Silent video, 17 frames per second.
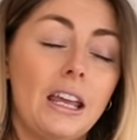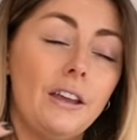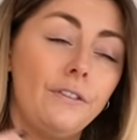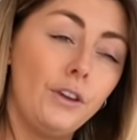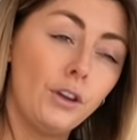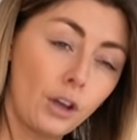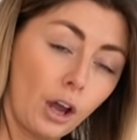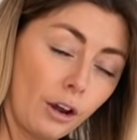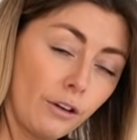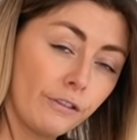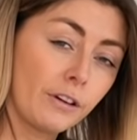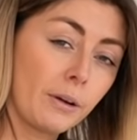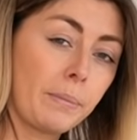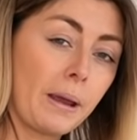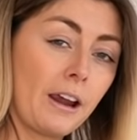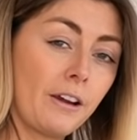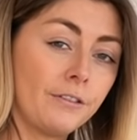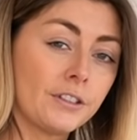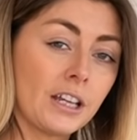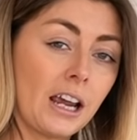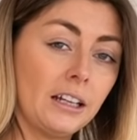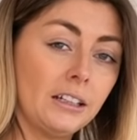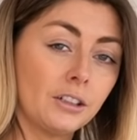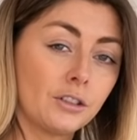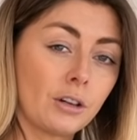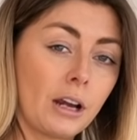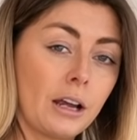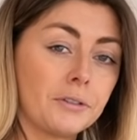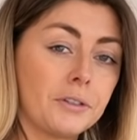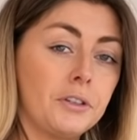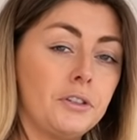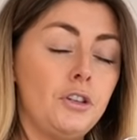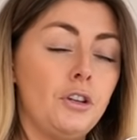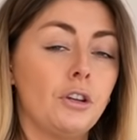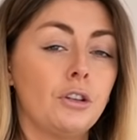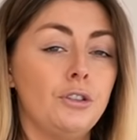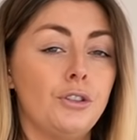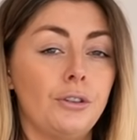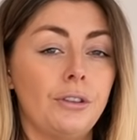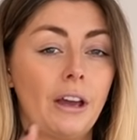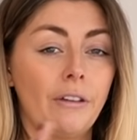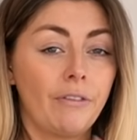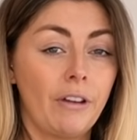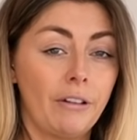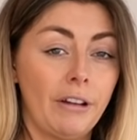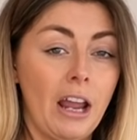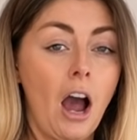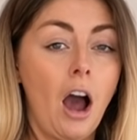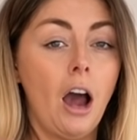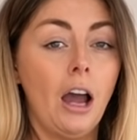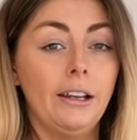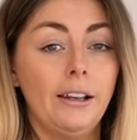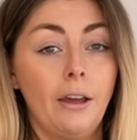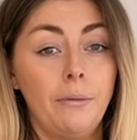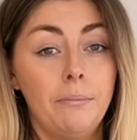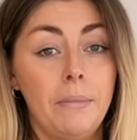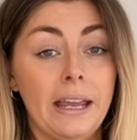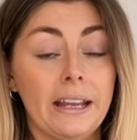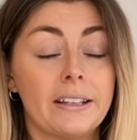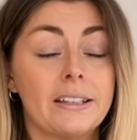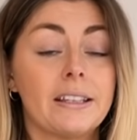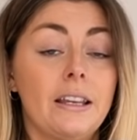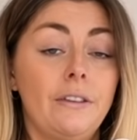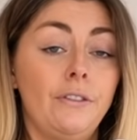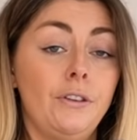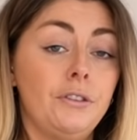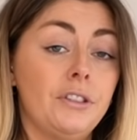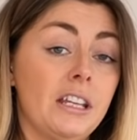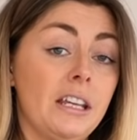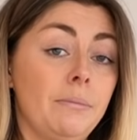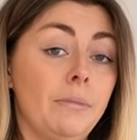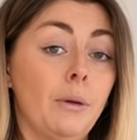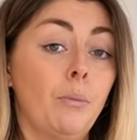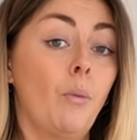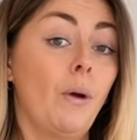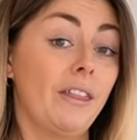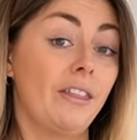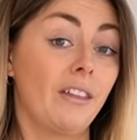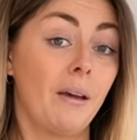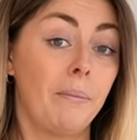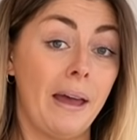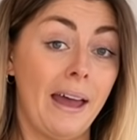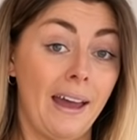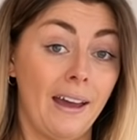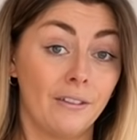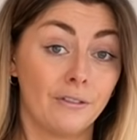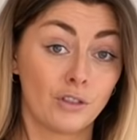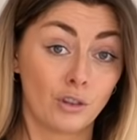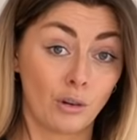if you go for a pair of tailored trousers, you can do that very high-low mix if you team them with a pair of